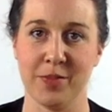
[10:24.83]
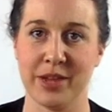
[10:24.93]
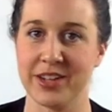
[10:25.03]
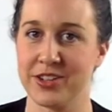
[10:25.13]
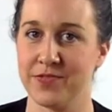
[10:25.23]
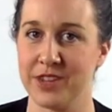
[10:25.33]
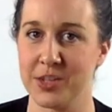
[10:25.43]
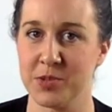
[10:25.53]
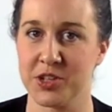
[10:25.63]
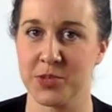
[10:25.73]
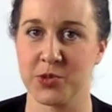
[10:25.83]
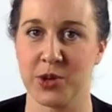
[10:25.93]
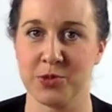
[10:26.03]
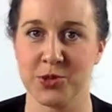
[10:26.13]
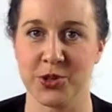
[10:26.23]
like us on Facebook, subscribe
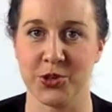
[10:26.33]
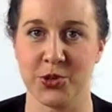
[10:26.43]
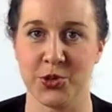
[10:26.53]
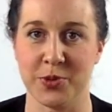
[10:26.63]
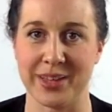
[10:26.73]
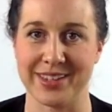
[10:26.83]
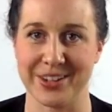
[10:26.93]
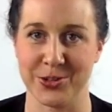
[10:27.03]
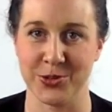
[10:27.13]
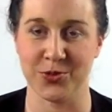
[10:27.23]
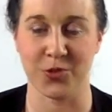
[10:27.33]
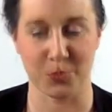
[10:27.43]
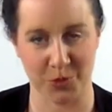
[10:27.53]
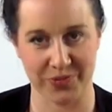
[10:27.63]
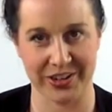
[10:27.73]
to us on YouTube, and stay tuned for
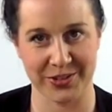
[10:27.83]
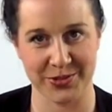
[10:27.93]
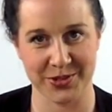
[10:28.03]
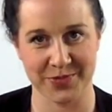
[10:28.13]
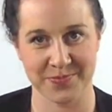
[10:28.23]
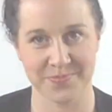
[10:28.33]
more videos.